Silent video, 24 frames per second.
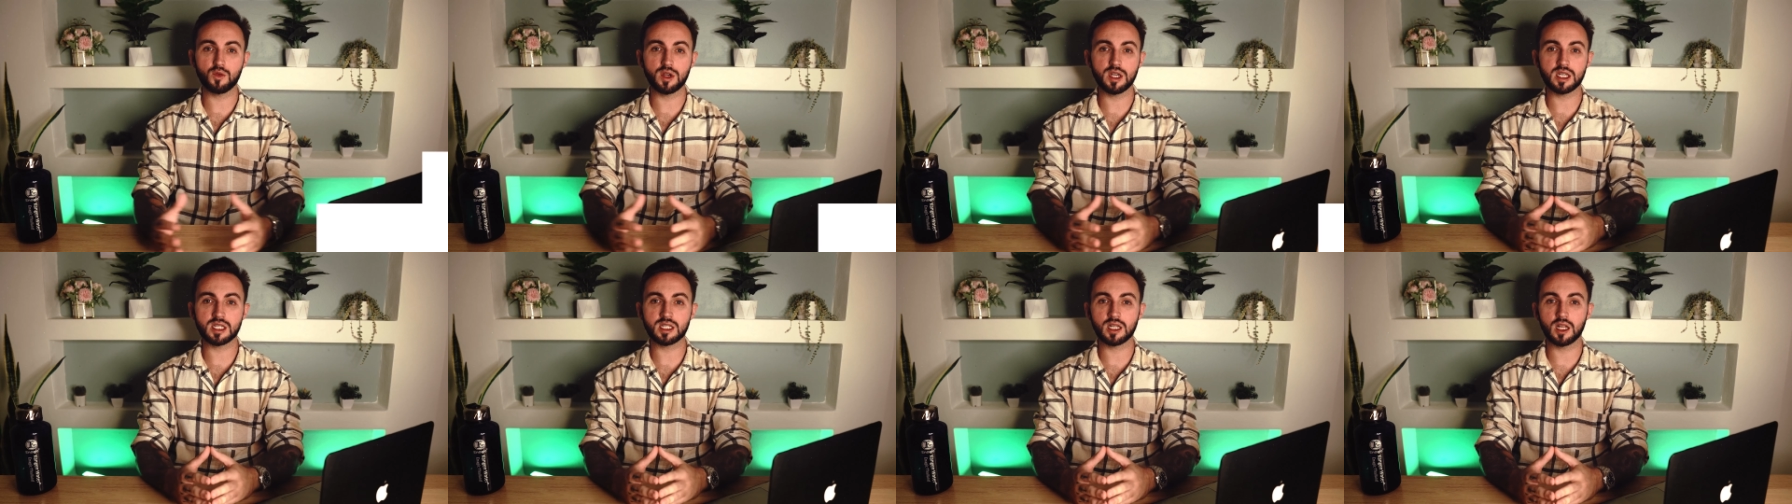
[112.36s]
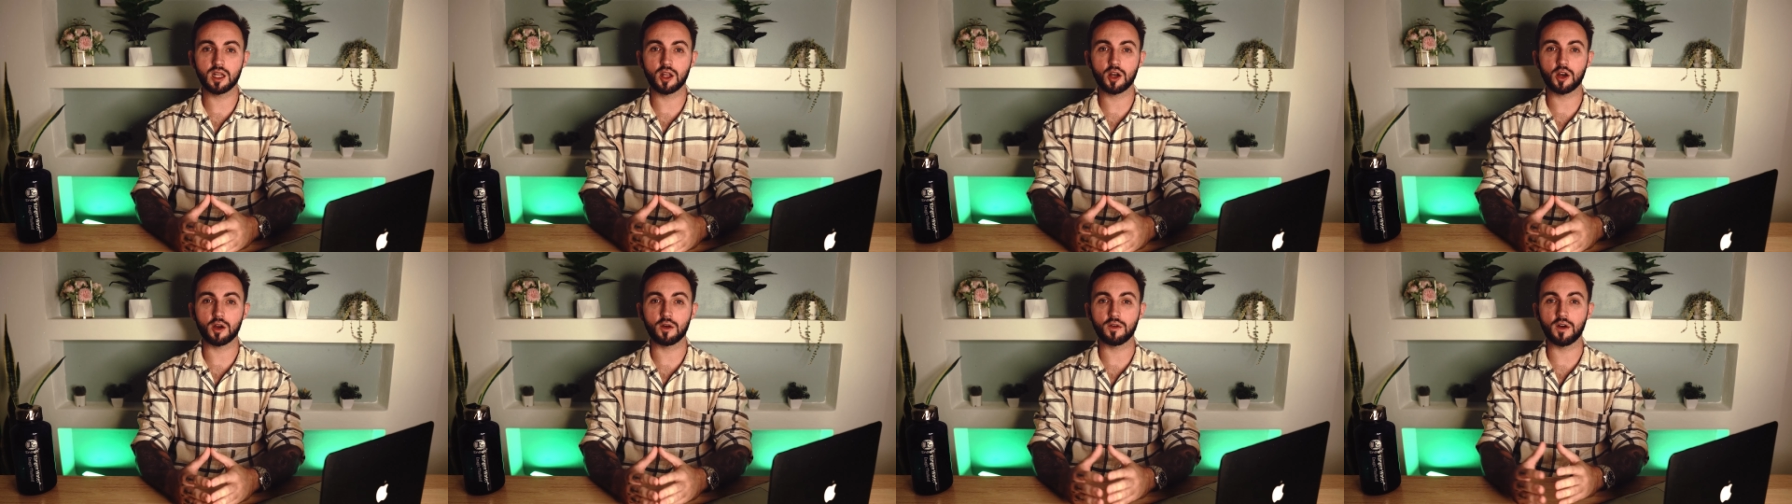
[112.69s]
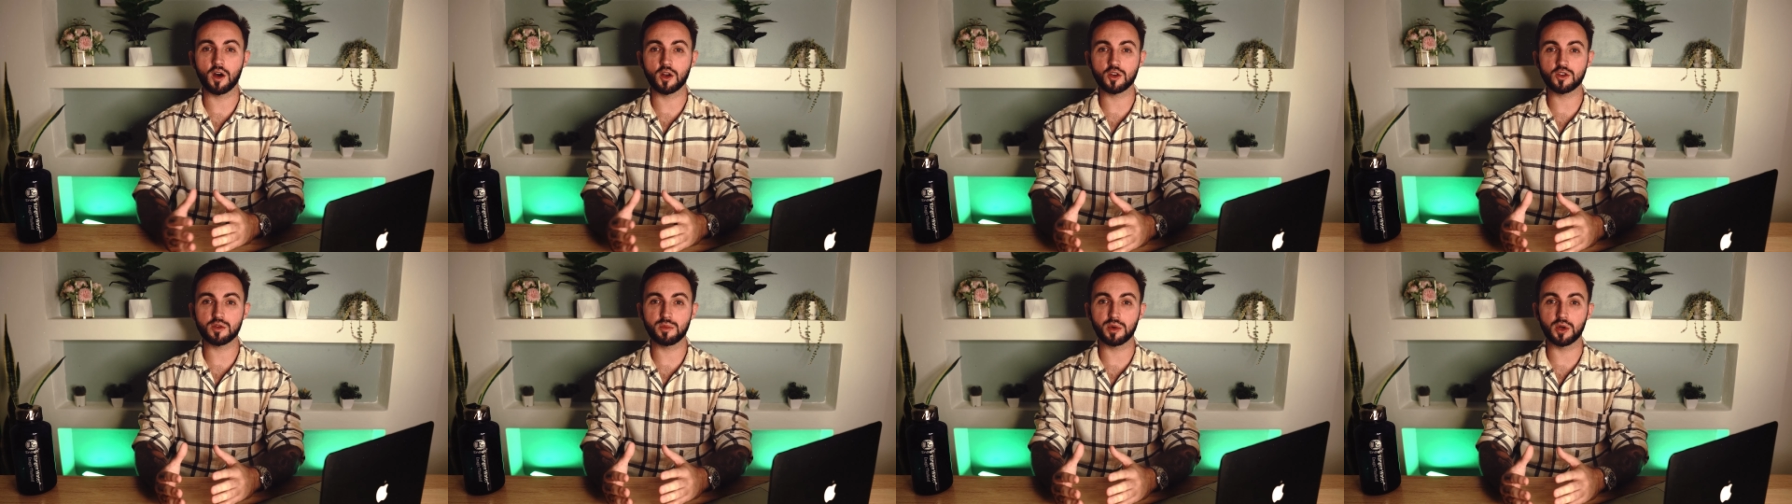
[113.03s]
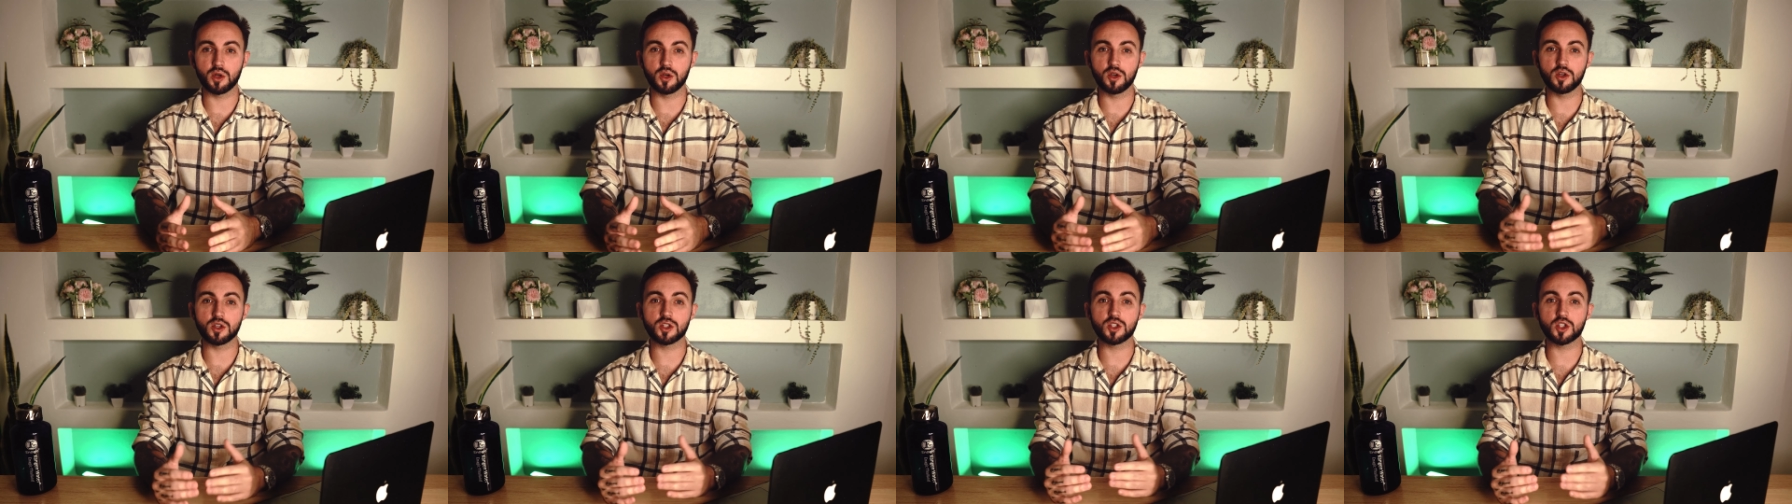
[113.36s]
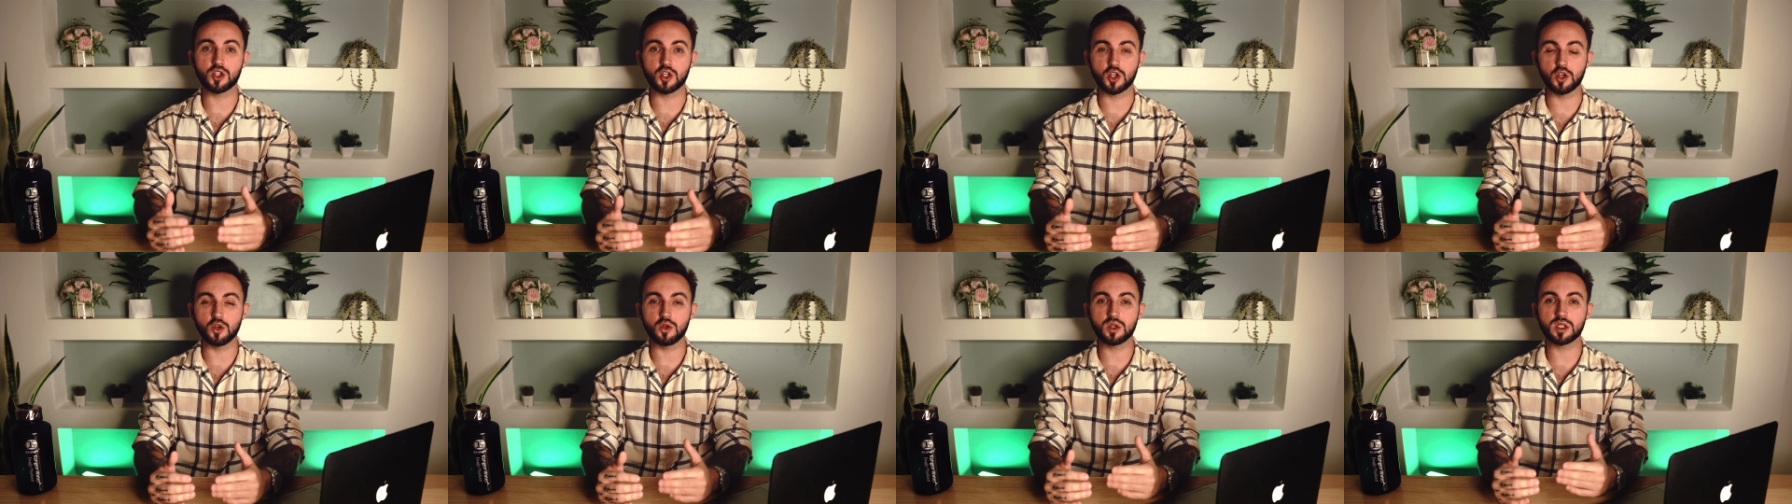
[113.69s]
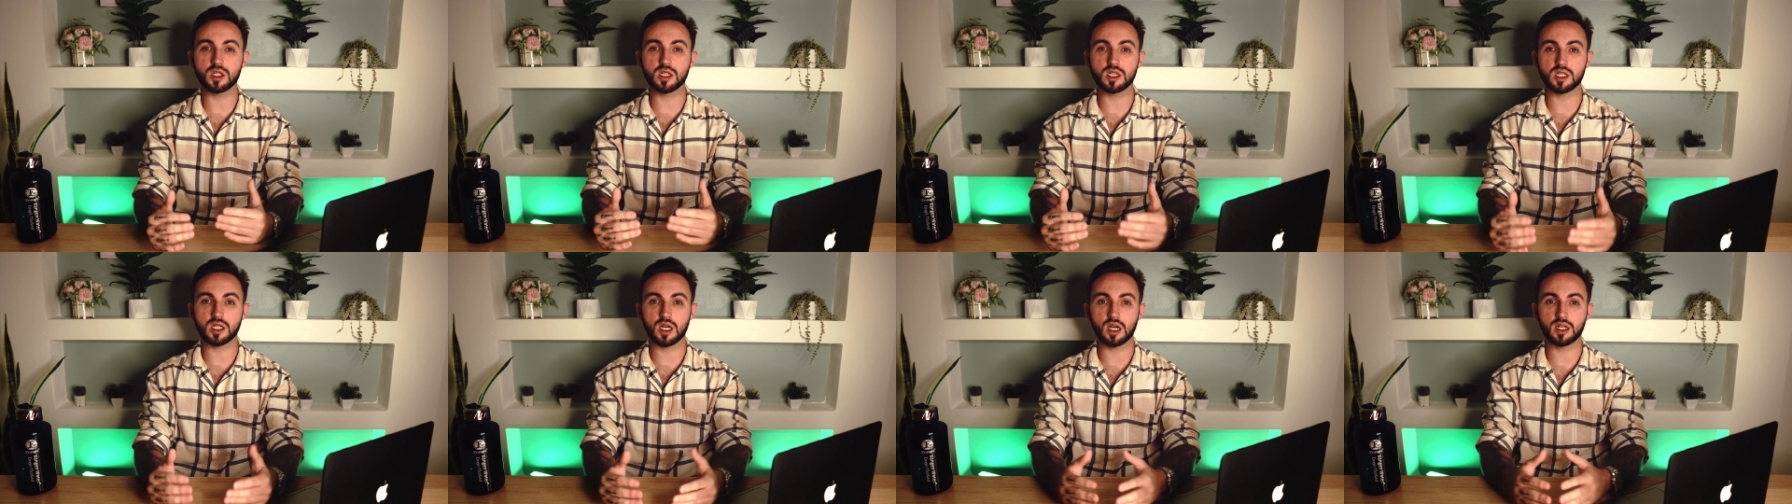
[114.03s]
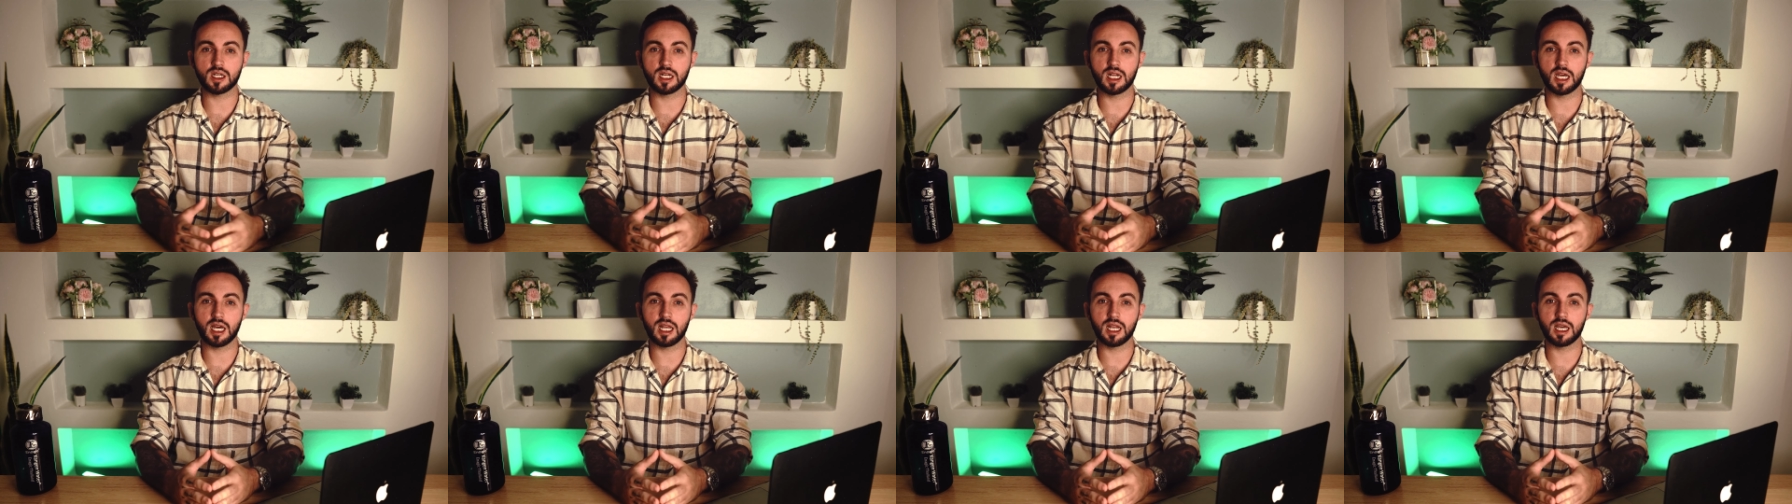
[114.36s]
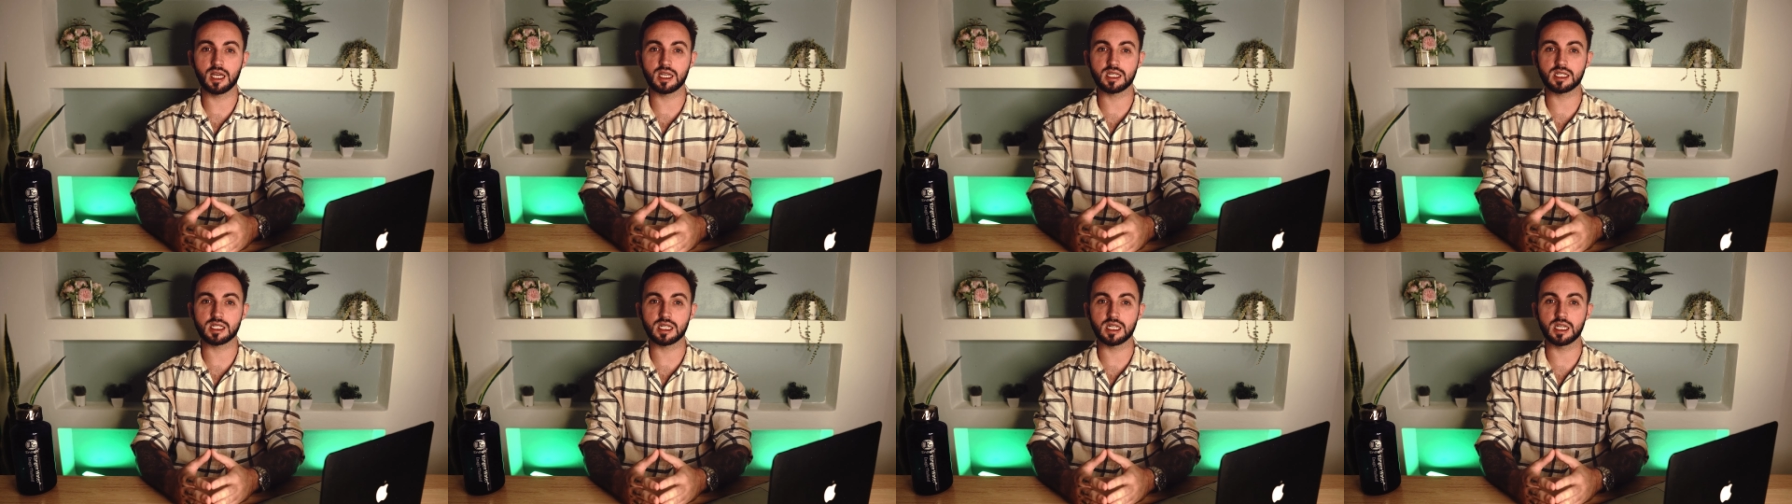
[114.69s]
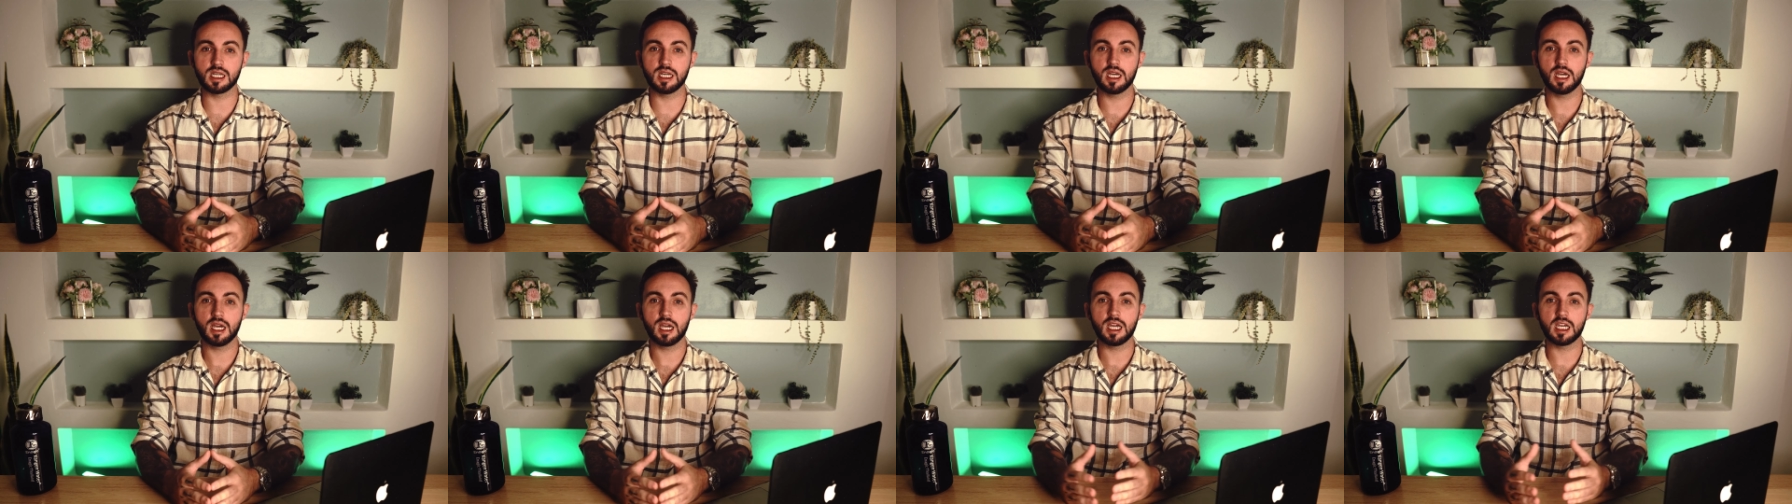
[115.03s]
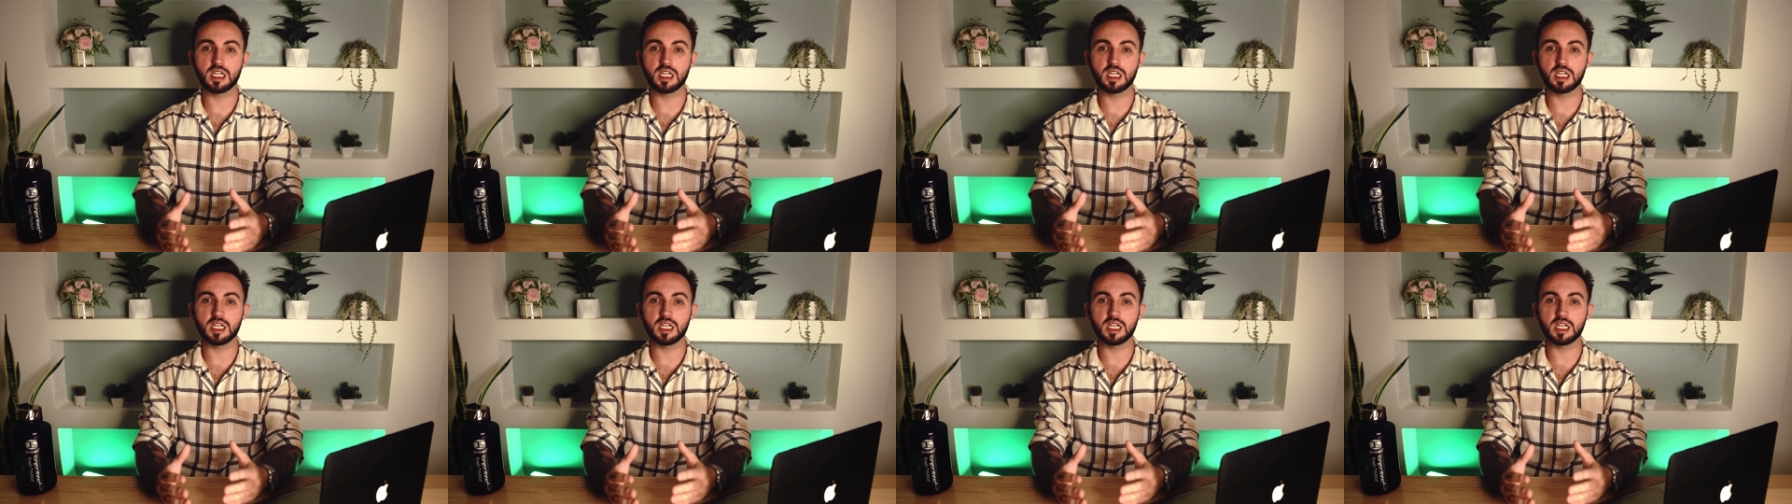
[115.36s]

reason a lot of entrepreneurs choose to start an LLC